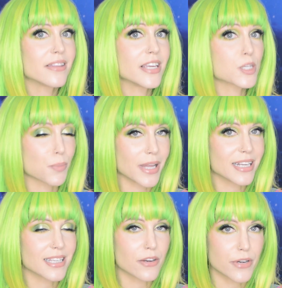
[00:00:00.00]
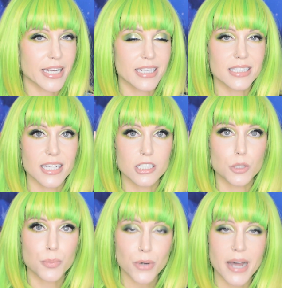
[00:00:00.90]
these plant ingredients
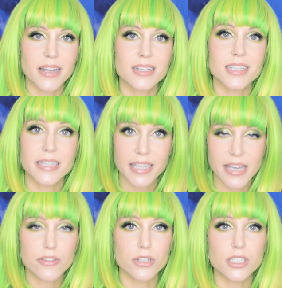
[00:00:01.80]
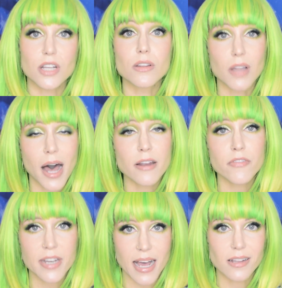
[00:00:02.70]
into products. Again, there is a lot of
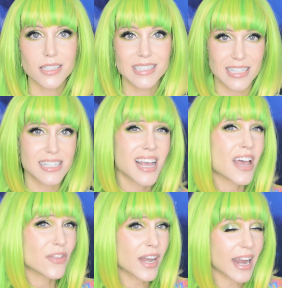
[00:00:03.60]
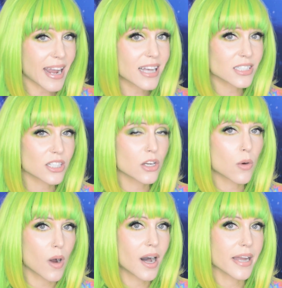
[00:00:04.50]
analysis that has to
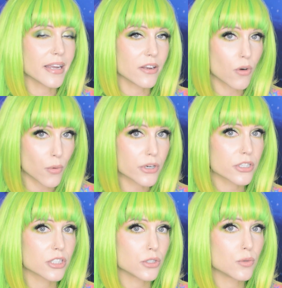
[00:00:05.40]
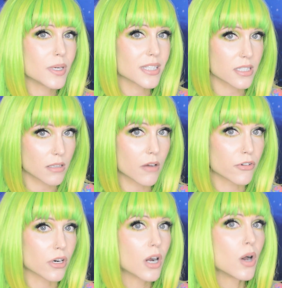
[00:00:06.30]
go on in order to
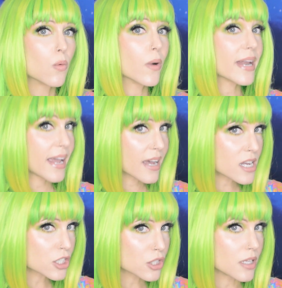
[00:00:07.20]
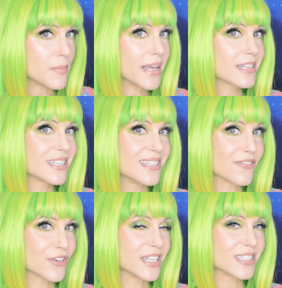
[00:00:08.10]
discover what actually makes a
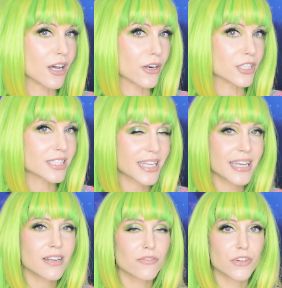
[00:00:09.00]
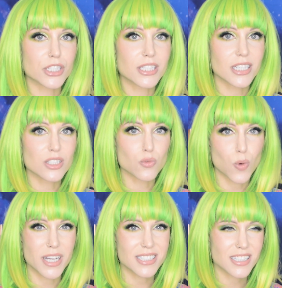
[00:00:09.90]
difference on our skin versus
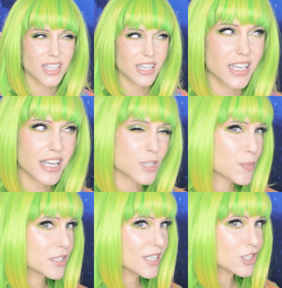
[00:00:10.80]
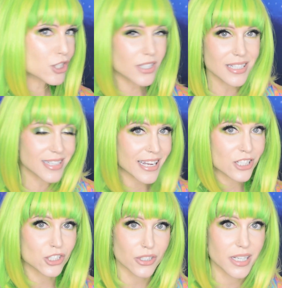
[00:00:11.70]
what is potentially
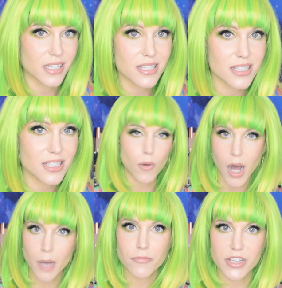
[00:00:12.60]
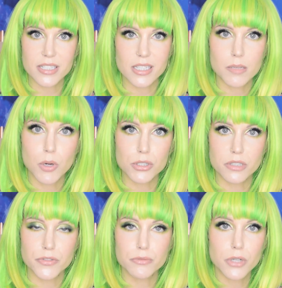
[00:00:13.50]
dangerous. Obviously, most
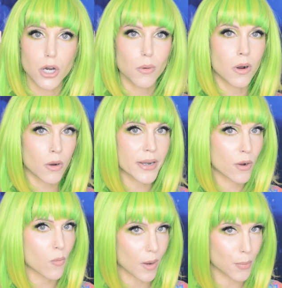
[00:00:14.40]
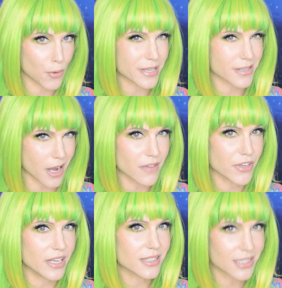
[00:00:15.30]
of you know, oh, I don't want poison
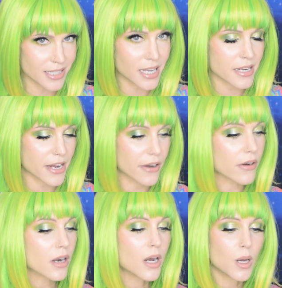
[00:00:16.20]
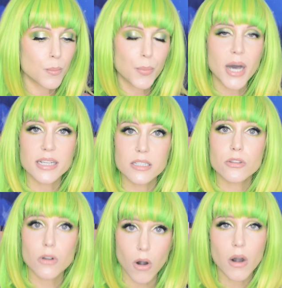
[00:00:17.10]
ivy skincare, but
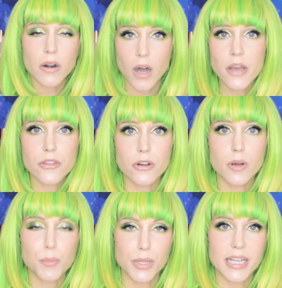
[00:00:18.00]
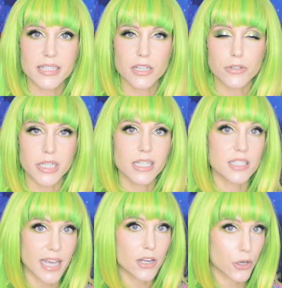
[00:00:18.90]
there are other plant
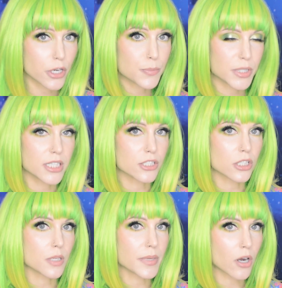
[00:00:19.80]
ingredients that could potentially be